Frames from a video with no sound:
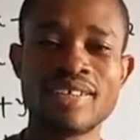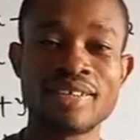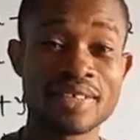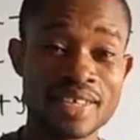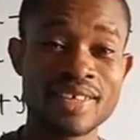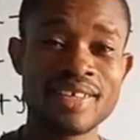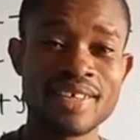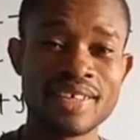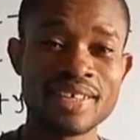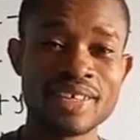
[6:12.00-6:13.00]
You see?
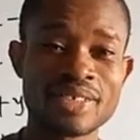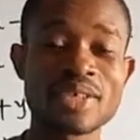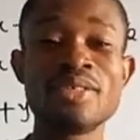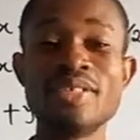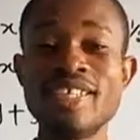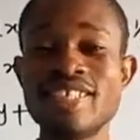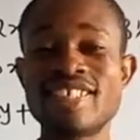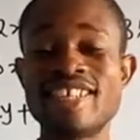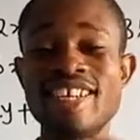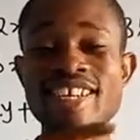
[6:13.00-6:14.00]
So you need
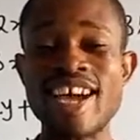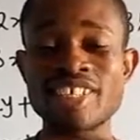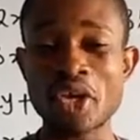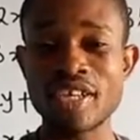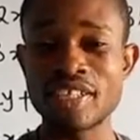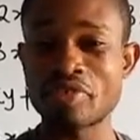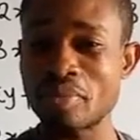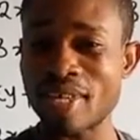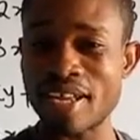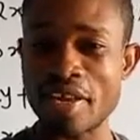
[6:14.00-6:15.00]
that knowledge
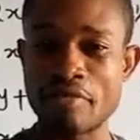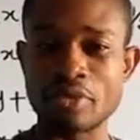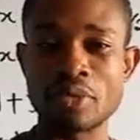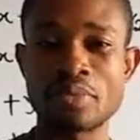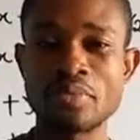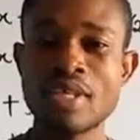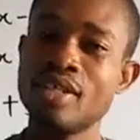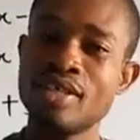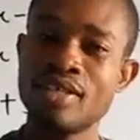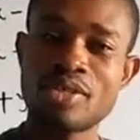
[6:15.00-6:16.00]
from that level
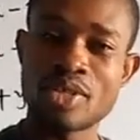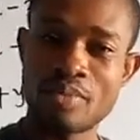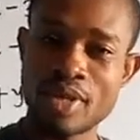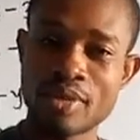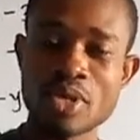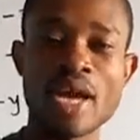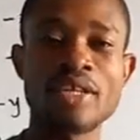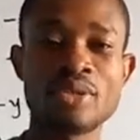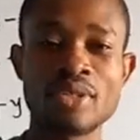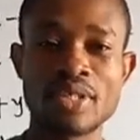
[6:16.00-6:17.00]
to be able to
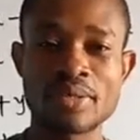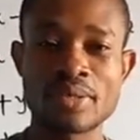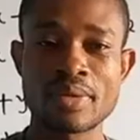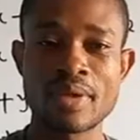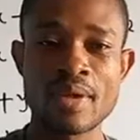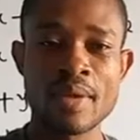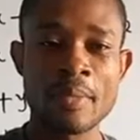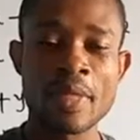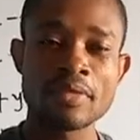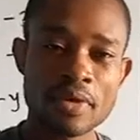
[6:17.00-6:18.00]
handle this.
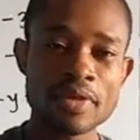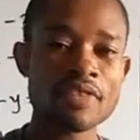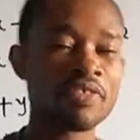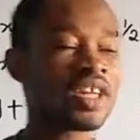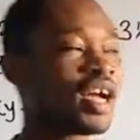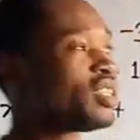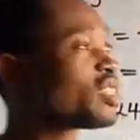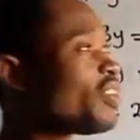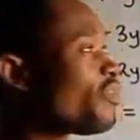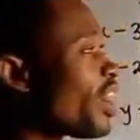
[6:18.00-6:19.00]
The reason for that
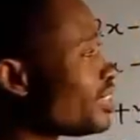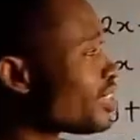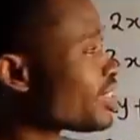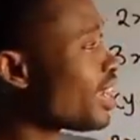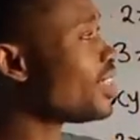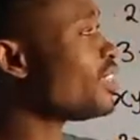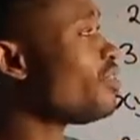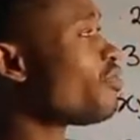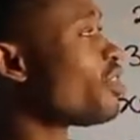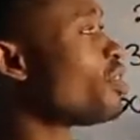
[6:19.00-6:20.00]
is if I decide any
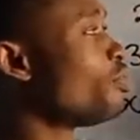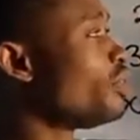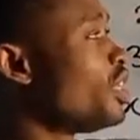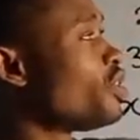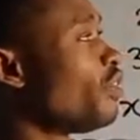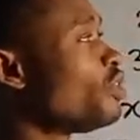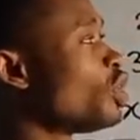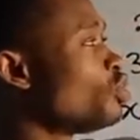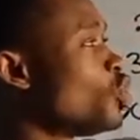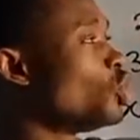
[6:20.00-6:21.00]
variable, any of the
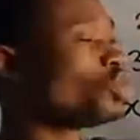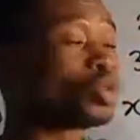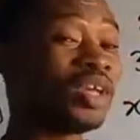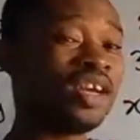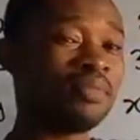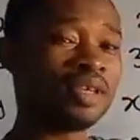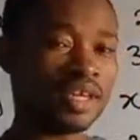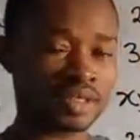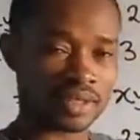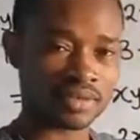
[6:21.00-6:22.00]
unknown to
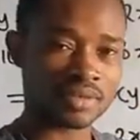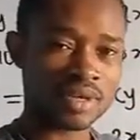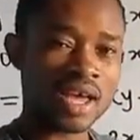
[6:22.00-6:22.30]
eliminate,